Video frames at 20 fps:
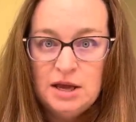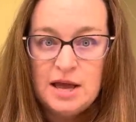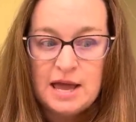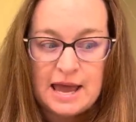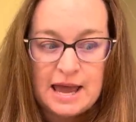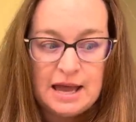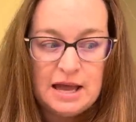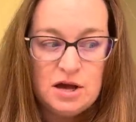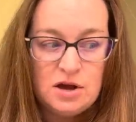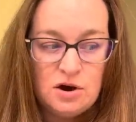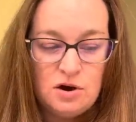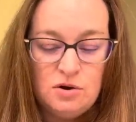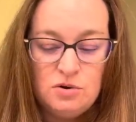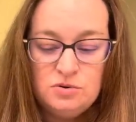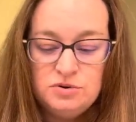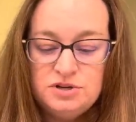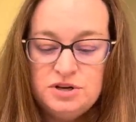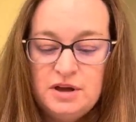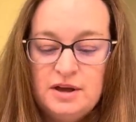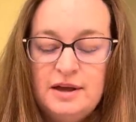a
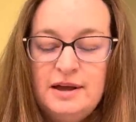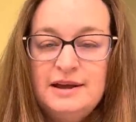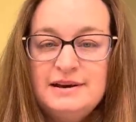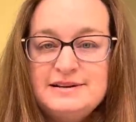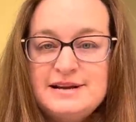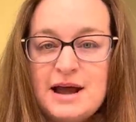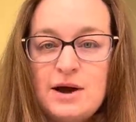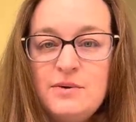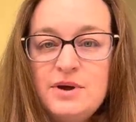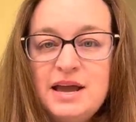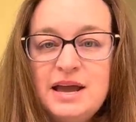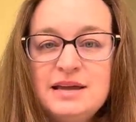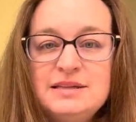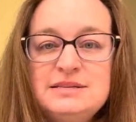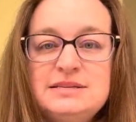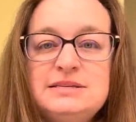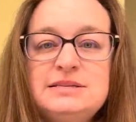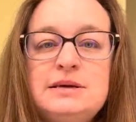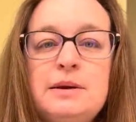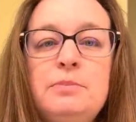coat, now I can
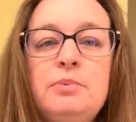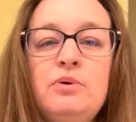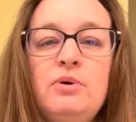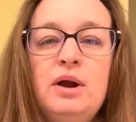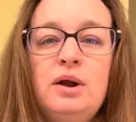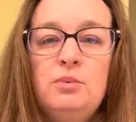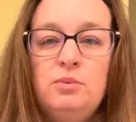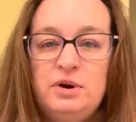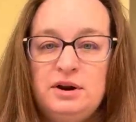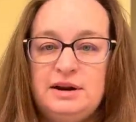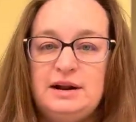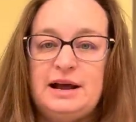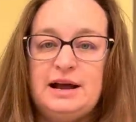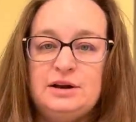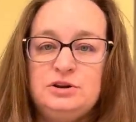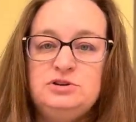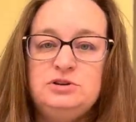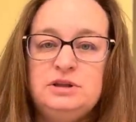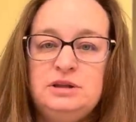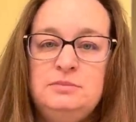separate what it
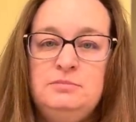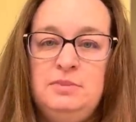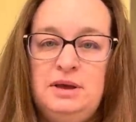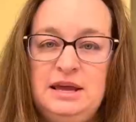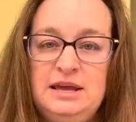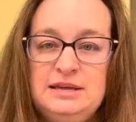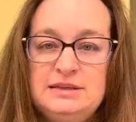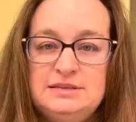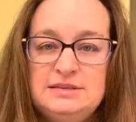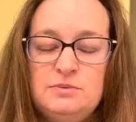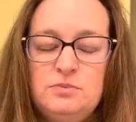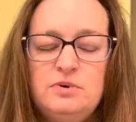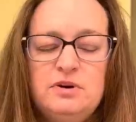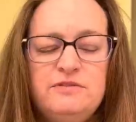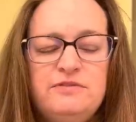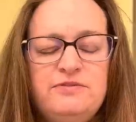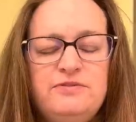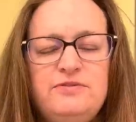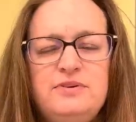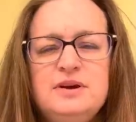actually means and what it
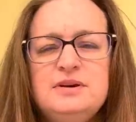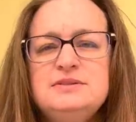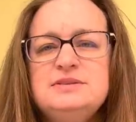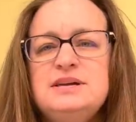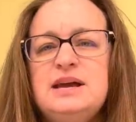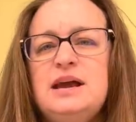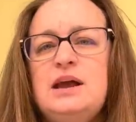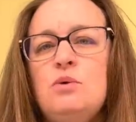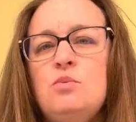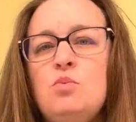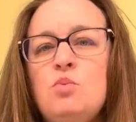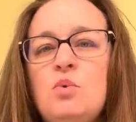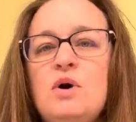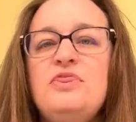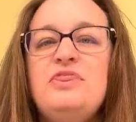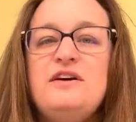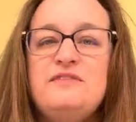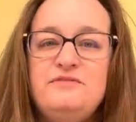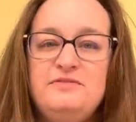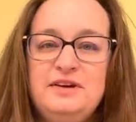feels like and what
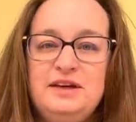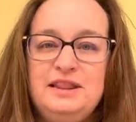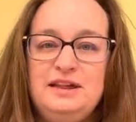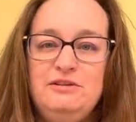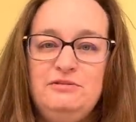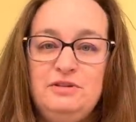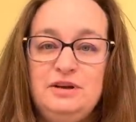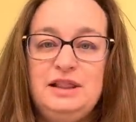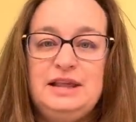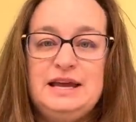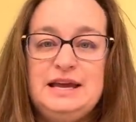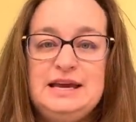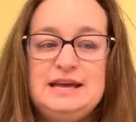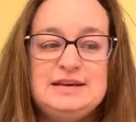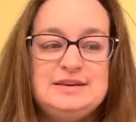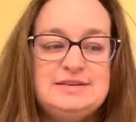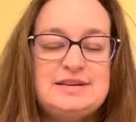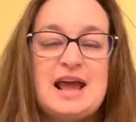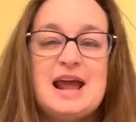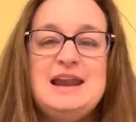that feeling really
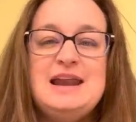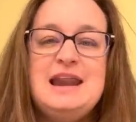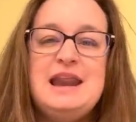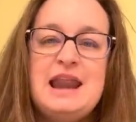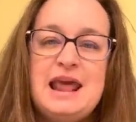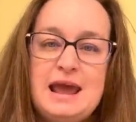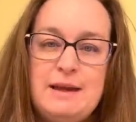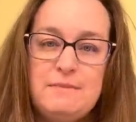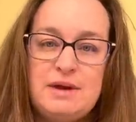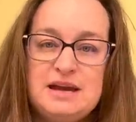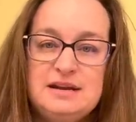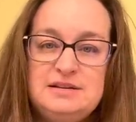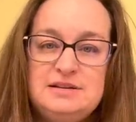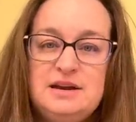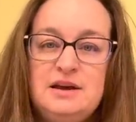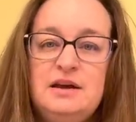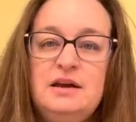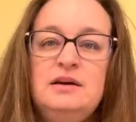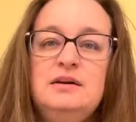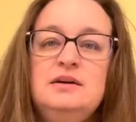is and name it
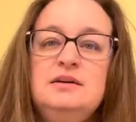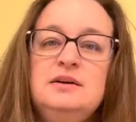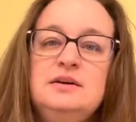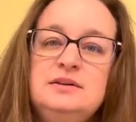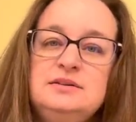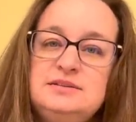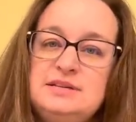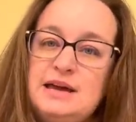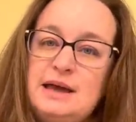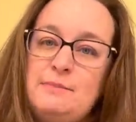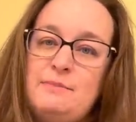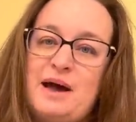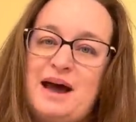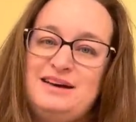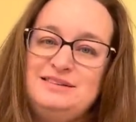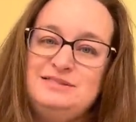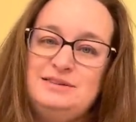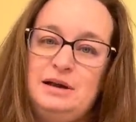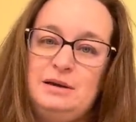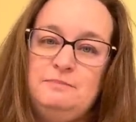to get
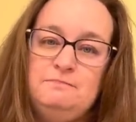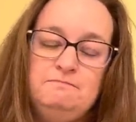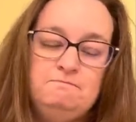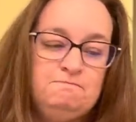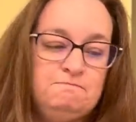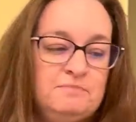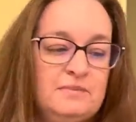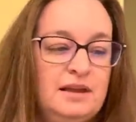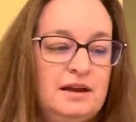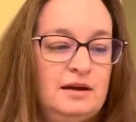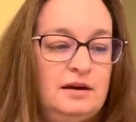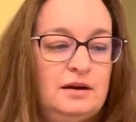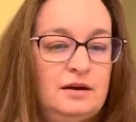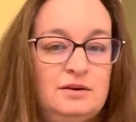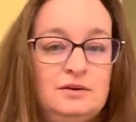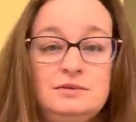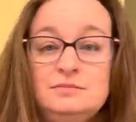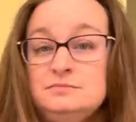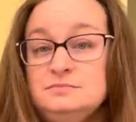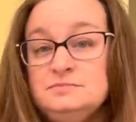past it.
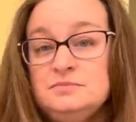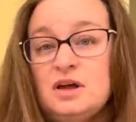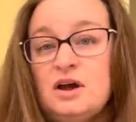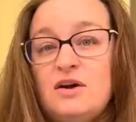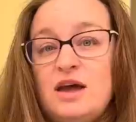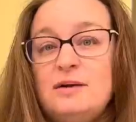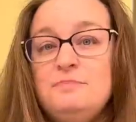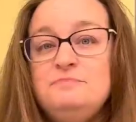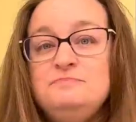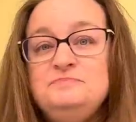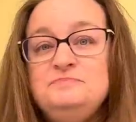Okay.